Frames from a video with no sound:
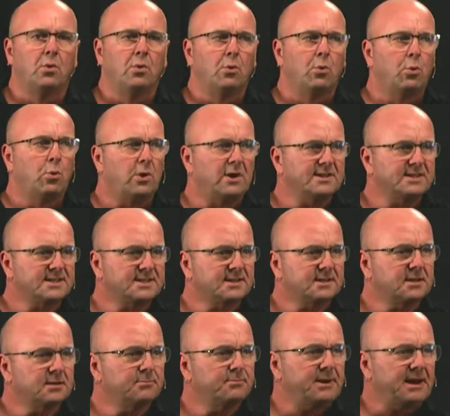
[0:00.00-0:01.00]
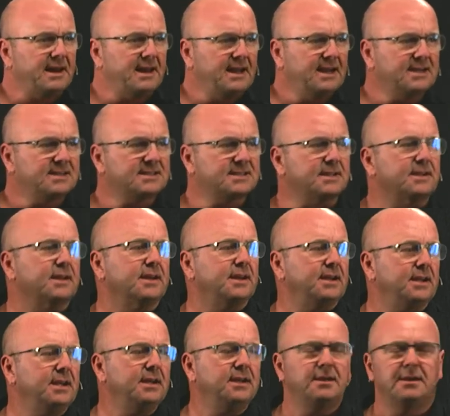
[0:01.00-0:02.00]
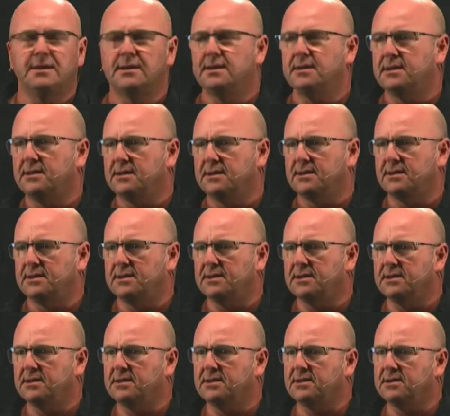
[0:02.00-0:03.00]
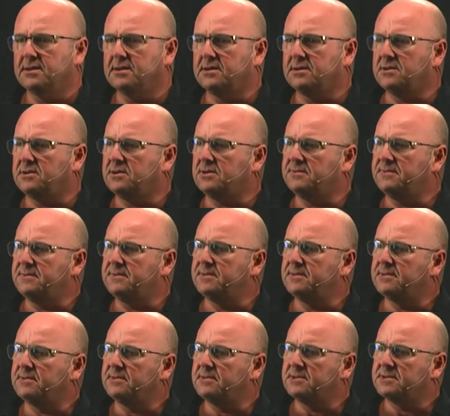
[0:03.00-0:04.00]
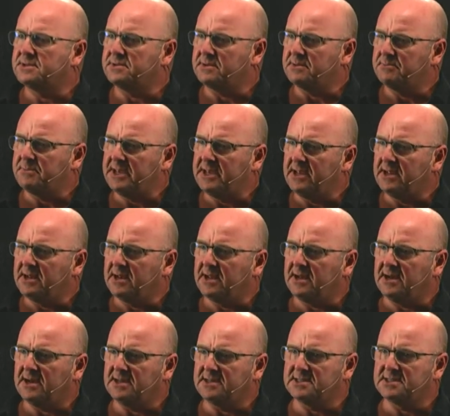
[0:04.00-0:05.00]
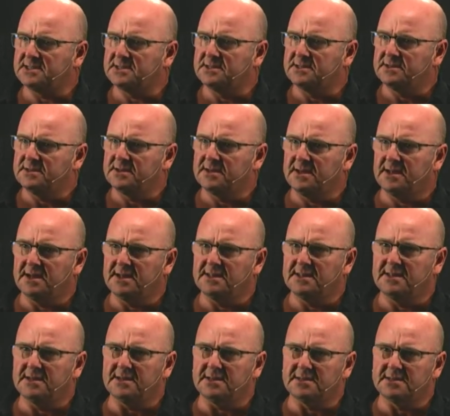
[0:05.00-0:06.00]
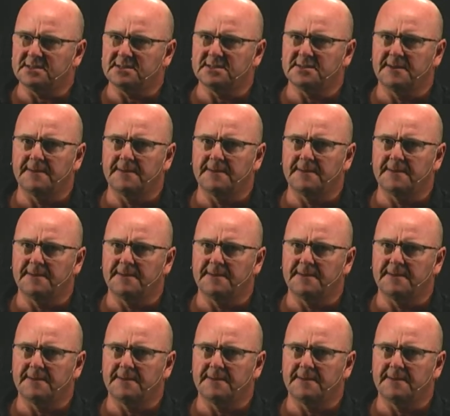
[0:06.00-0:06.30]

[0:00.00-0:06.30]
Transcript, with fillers: What's the complexity of doing peek last like this?